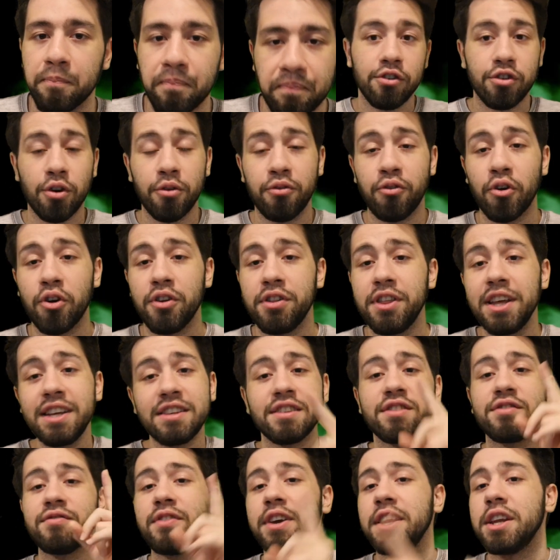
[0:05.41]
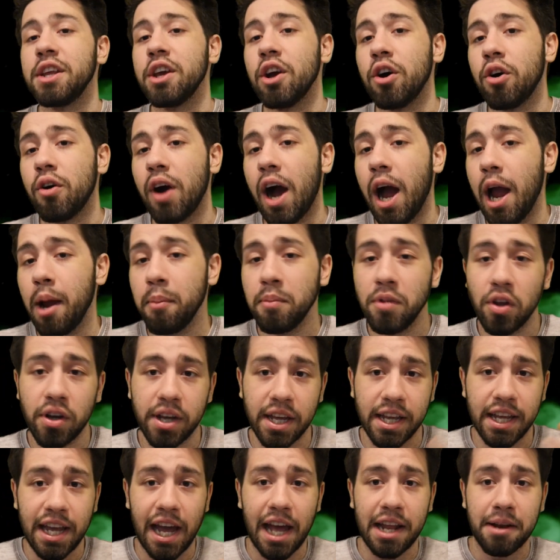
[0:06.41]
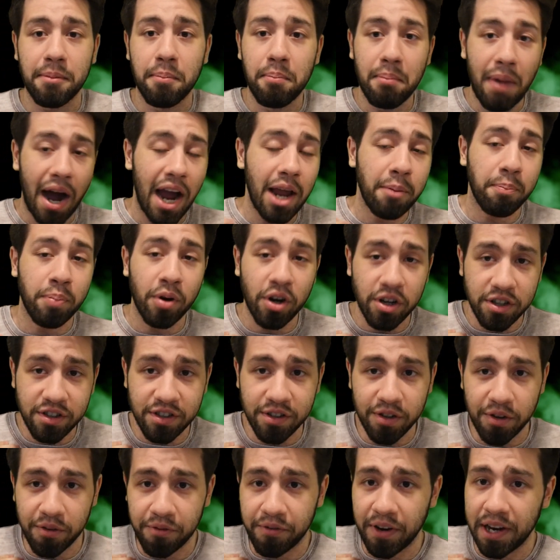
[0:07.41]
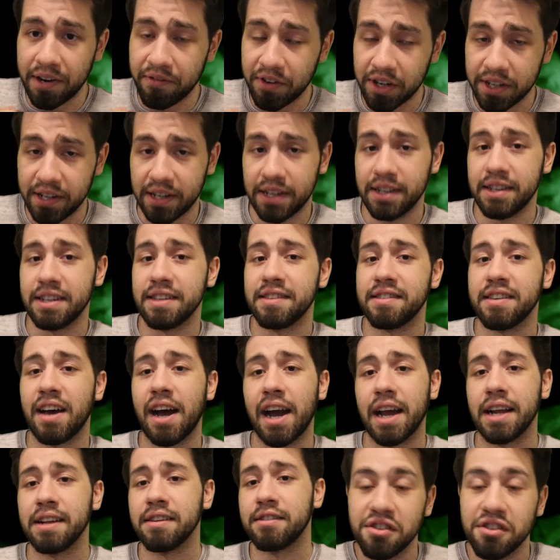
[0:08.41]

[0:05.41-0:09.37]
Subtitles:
So for this video, I'm looking at my personal favorite design.